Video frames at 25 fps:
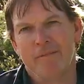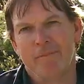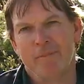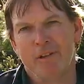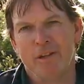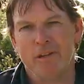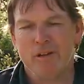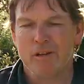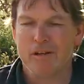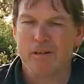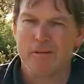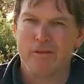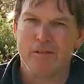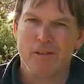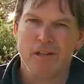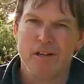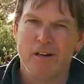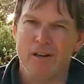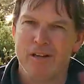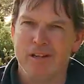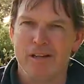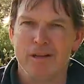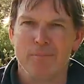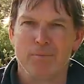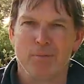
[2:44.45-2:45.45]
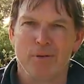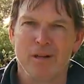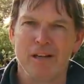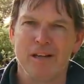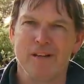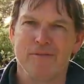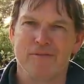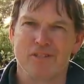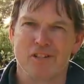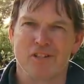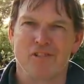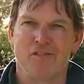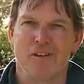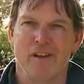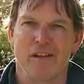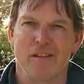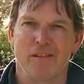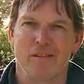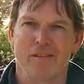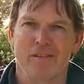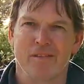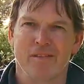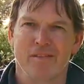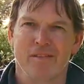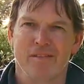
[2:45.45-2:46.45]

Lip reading: then you don't need to breed for strength.